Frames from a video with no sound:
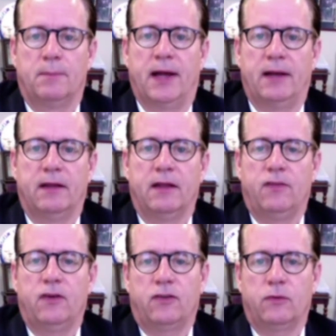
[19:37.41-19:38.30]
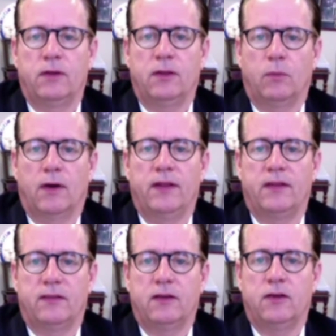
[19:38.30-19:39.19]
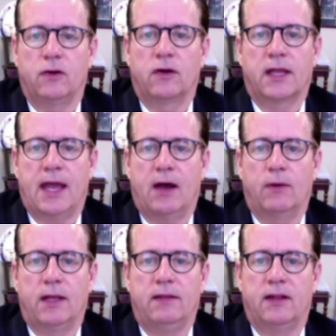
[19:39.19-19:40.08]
But if you're doing the one that's in your county,